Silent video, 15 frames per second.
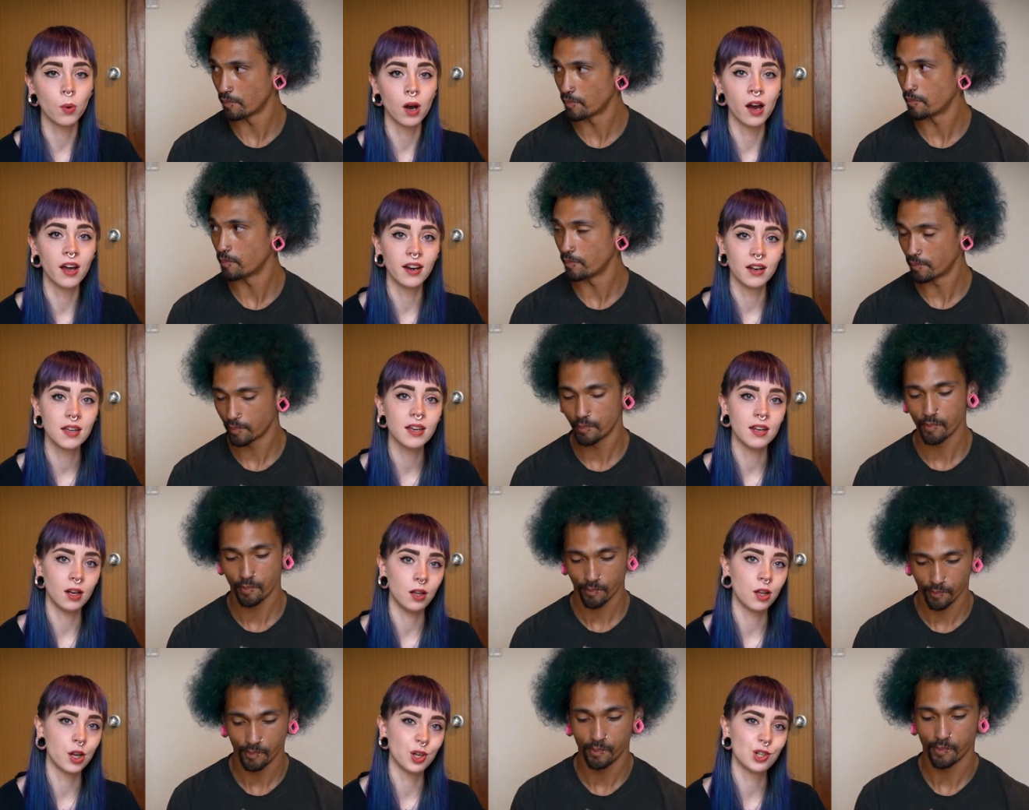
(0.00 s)
Speaker 1: want in a
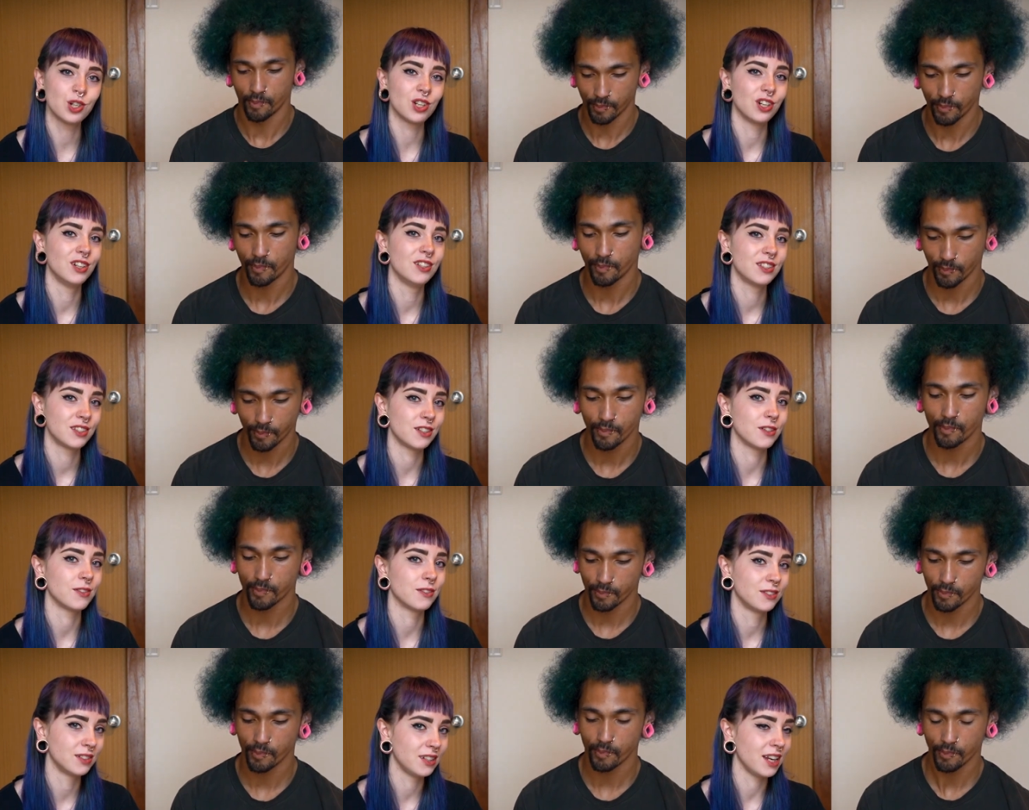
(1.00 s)
lunch.
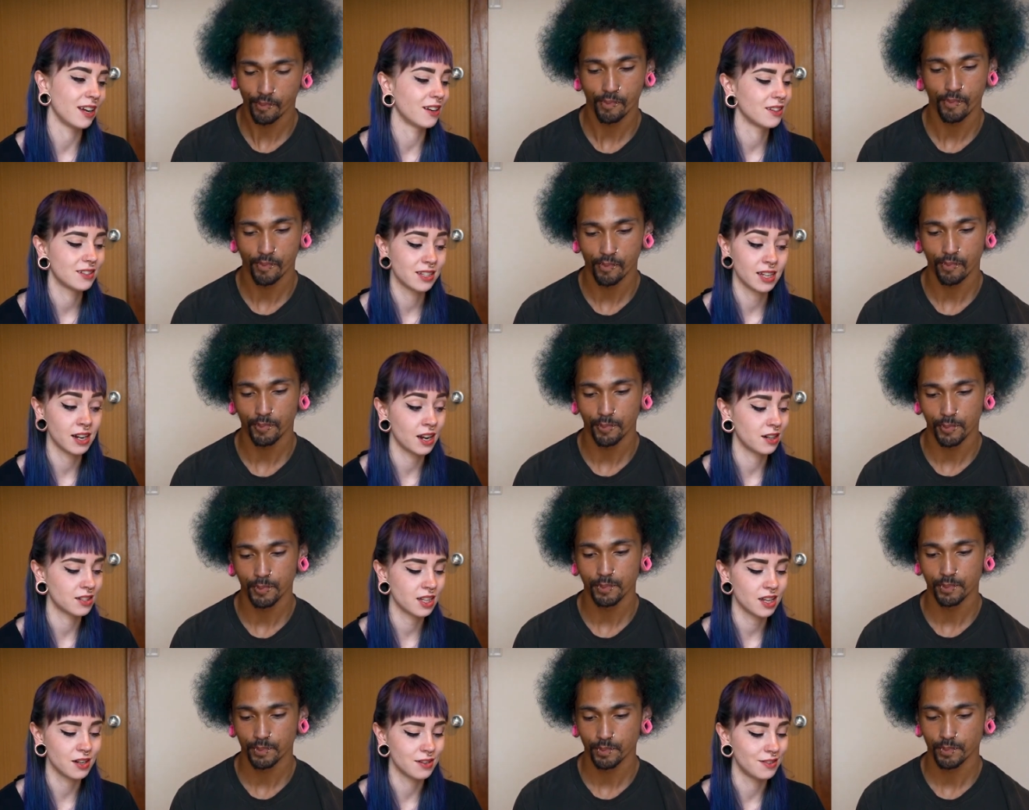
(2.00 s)
So yeah, 10 out of
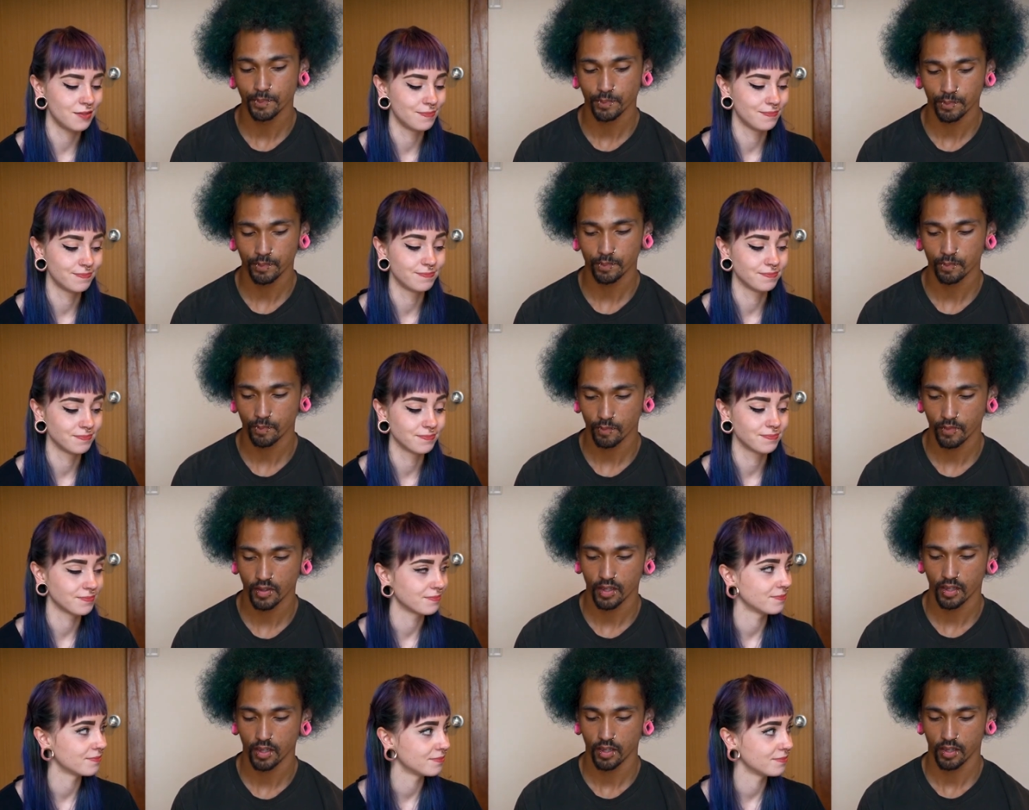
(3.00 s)
10.
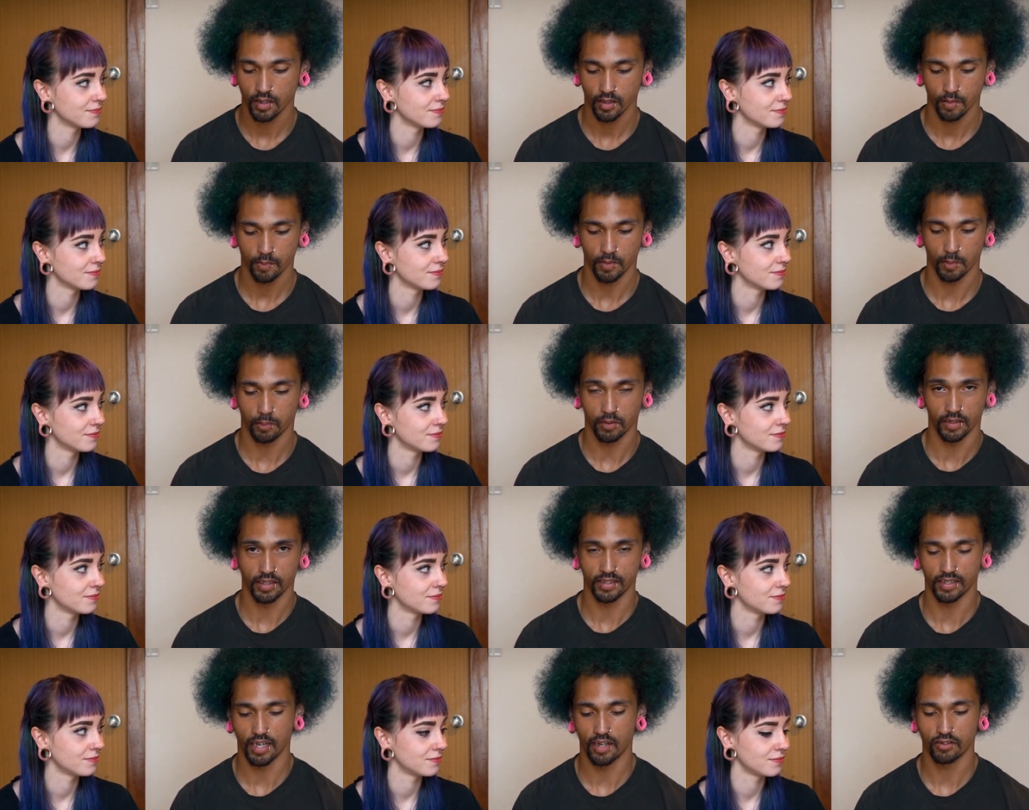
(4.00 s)
Speaker 2: I'm gonna put
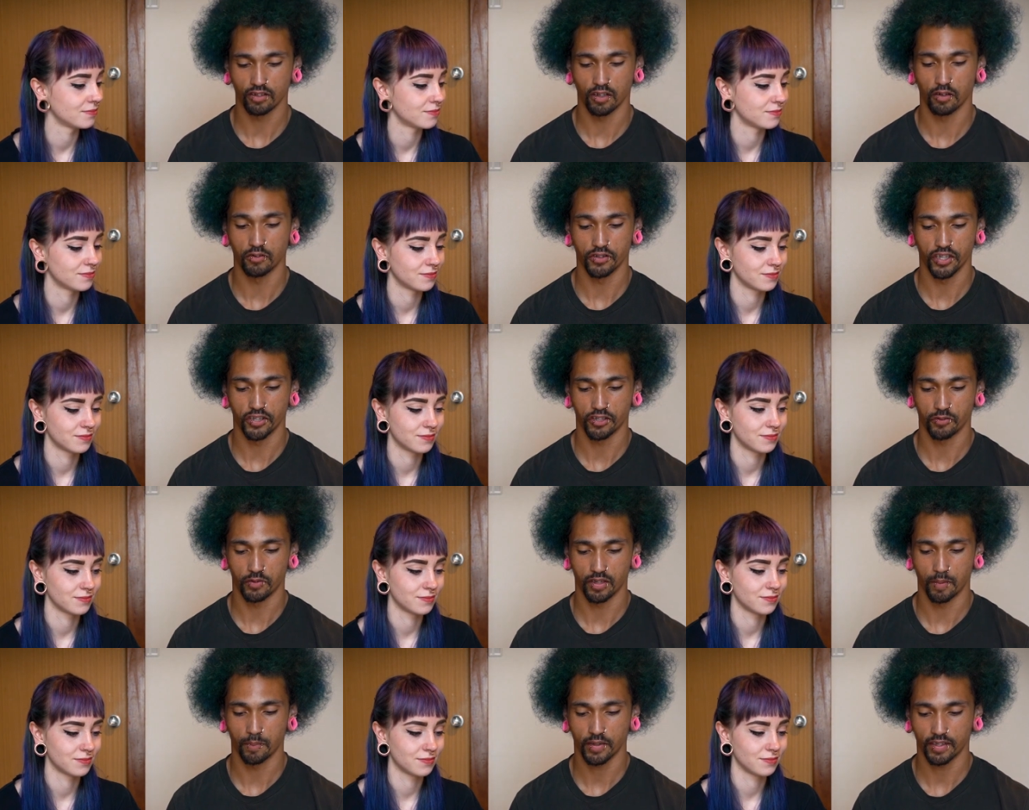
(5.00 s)
these down so I don't gesture with
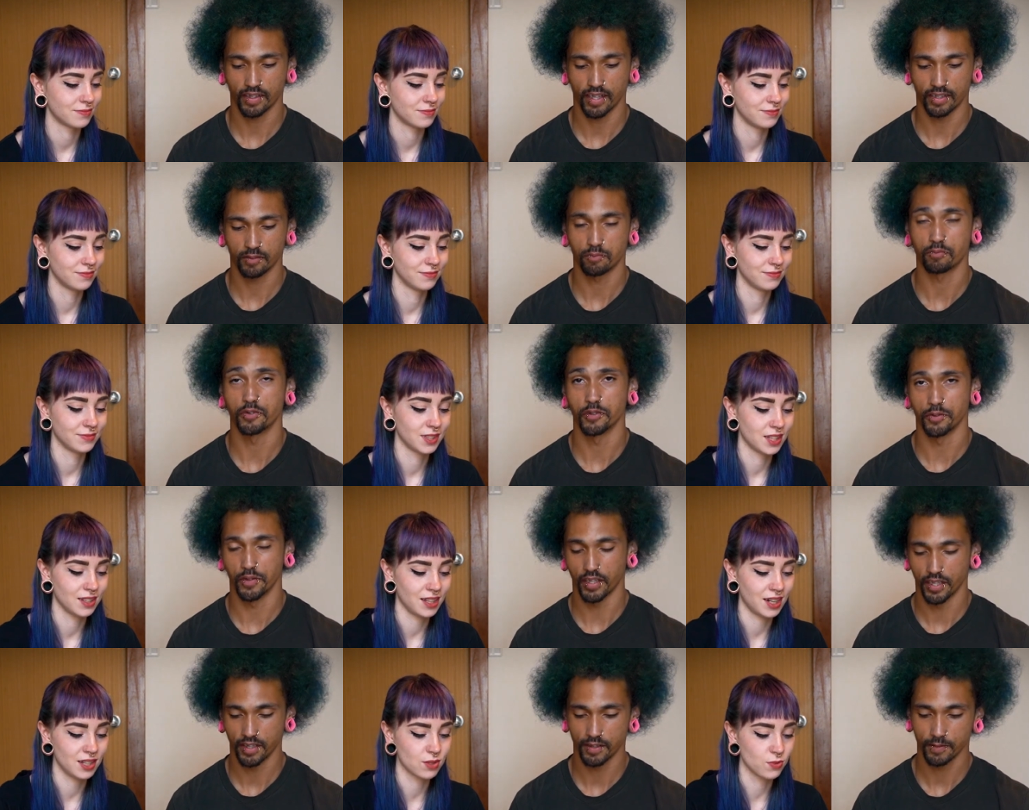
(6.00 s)
them because that's rude.
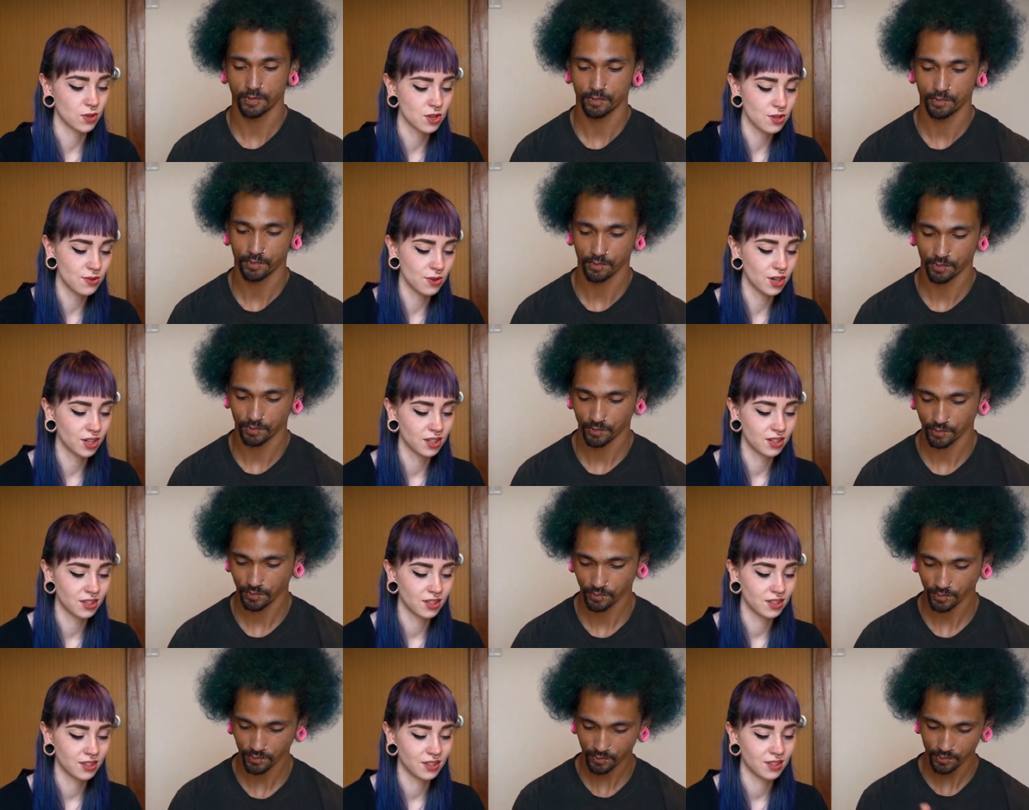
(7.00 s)
That
Speaker 1: is rude.
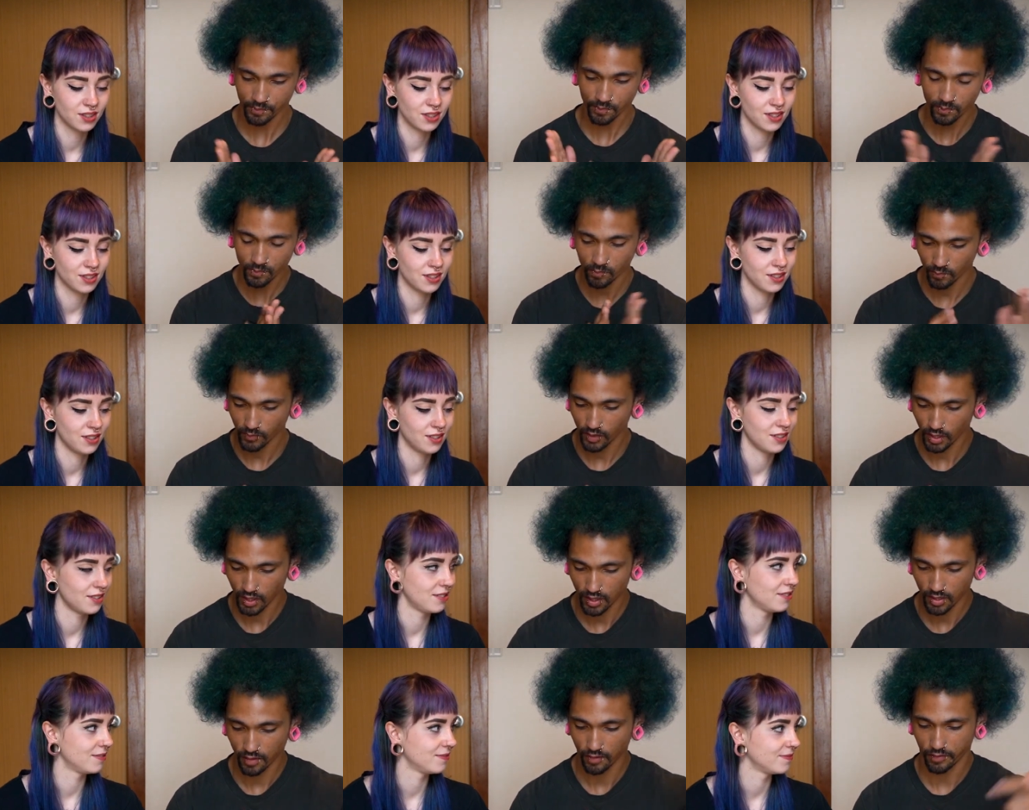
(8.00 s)

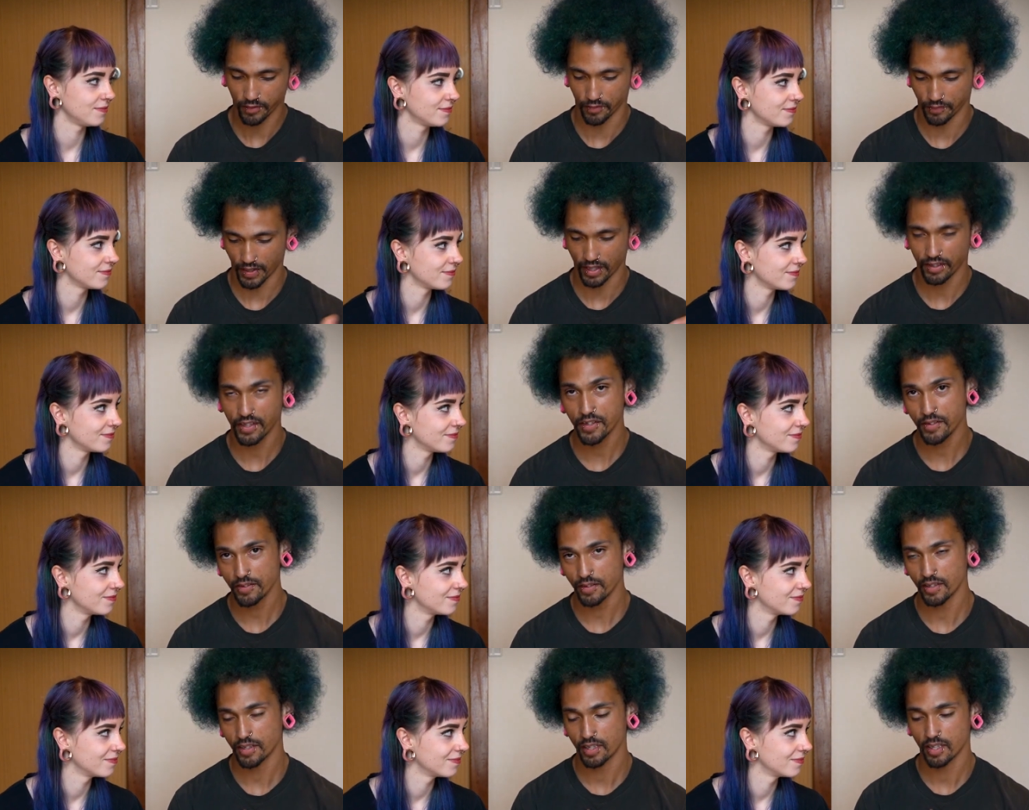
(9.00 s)
Speaker 2: For value?